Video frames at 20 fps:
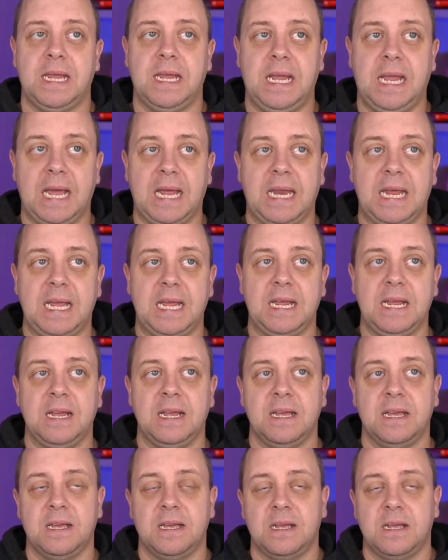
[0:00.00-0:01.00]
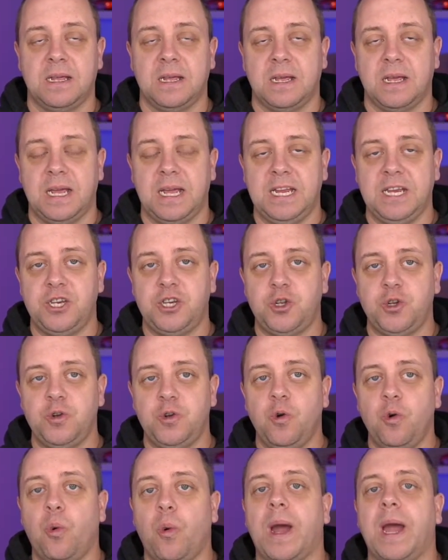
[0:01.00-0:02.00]
getting into
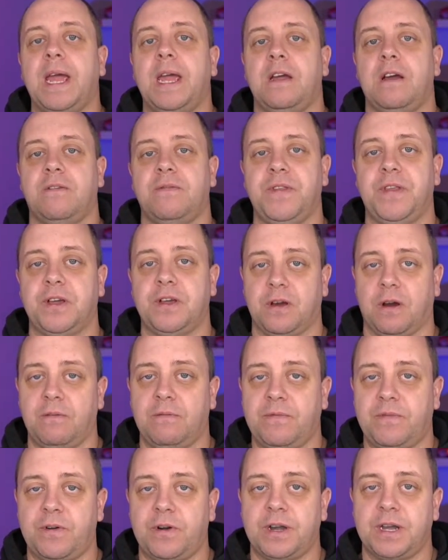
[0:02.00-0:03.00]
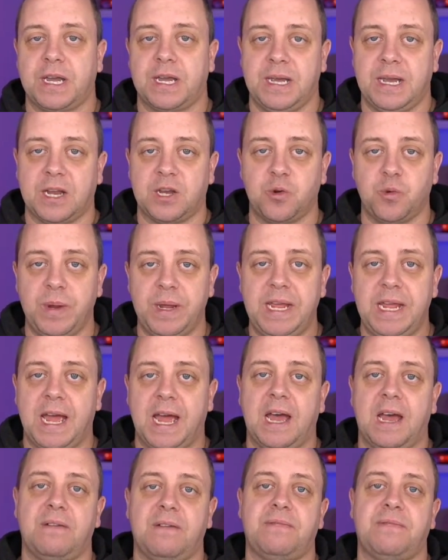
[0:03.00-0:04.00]
the way of the comfort that we
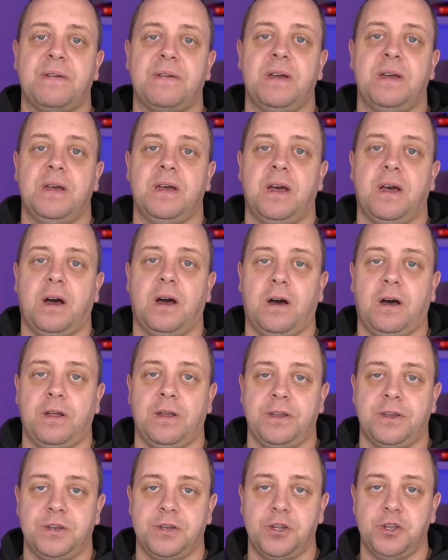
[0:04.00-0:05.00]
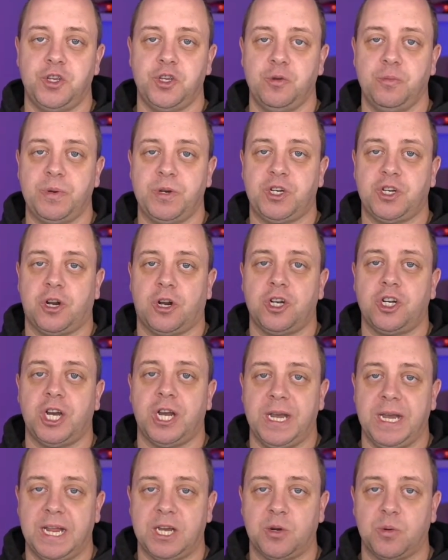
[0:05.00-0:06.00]
have on the
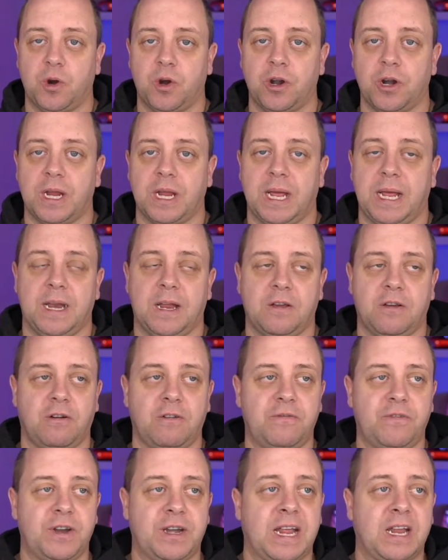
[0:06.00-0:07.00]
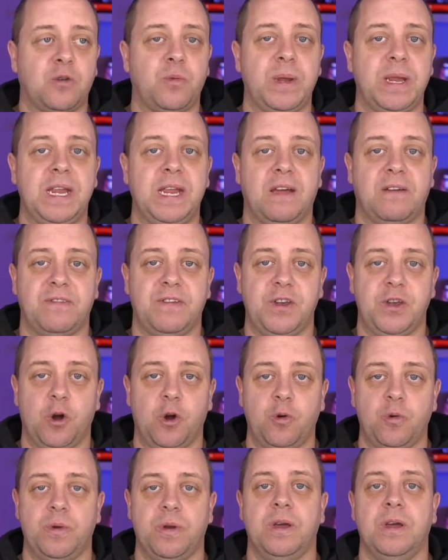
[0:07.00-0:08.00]
supercharger network and the comfort that we have
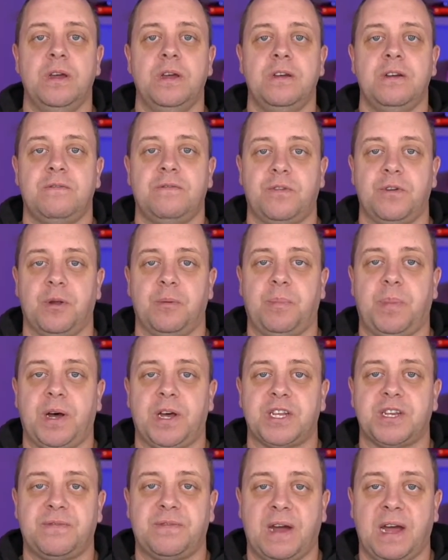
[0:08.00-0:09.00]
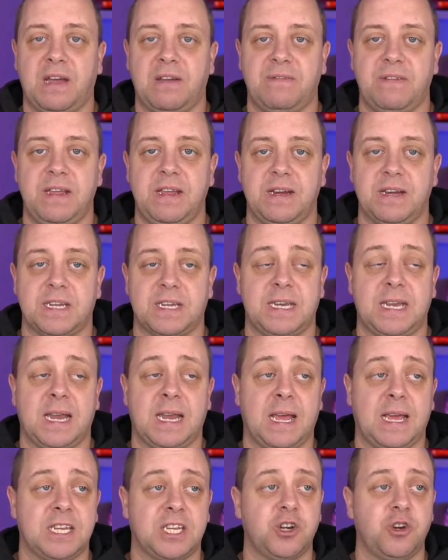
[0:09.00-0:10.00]
known for the past 5 years
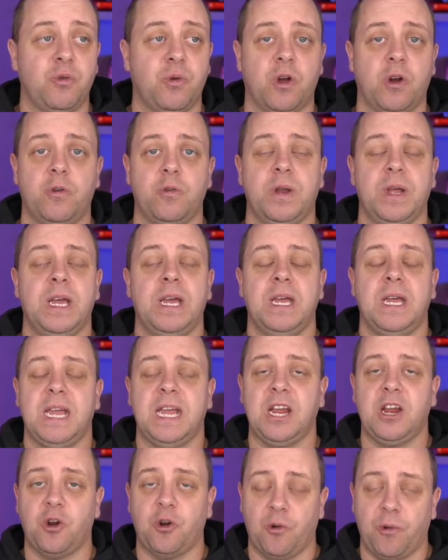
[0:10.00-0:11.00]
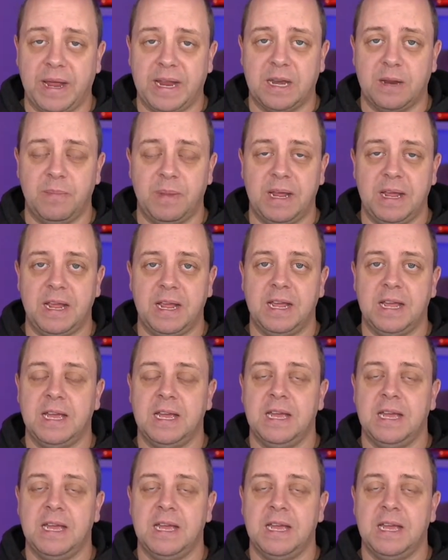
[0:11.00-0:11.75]
that has grown incredibly.